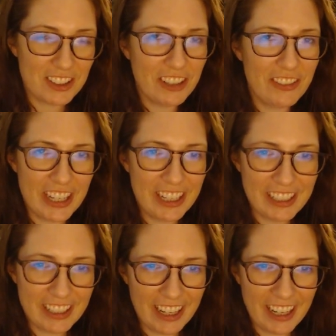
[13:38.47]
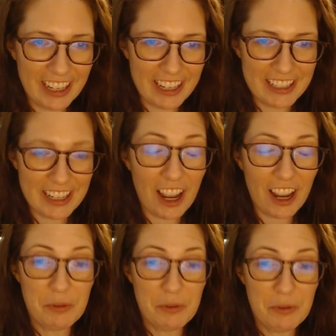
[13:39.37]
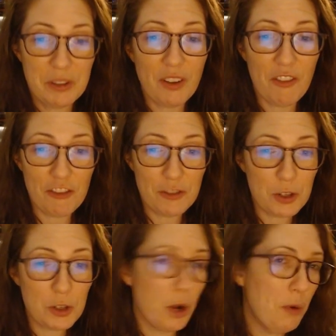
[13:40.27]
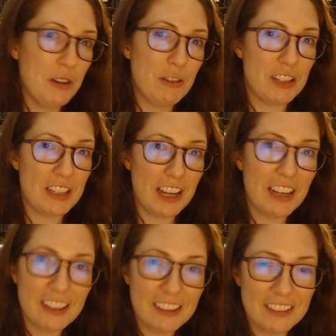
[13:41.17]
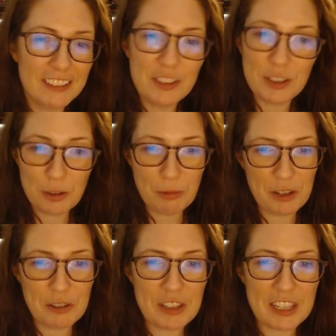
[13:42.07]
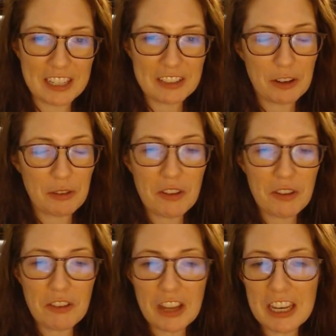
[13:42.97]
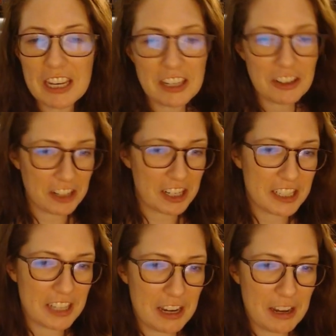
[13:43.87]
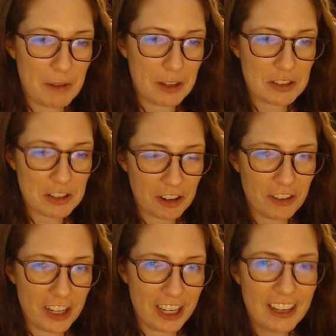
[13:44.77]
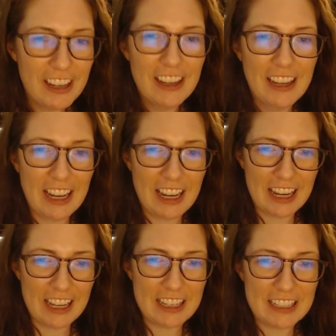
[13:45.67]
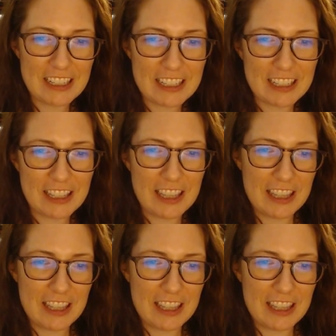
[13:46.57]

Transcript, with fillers: scurvy, and it was so interesting, super interesting. So if you have any curiosity about scurvy and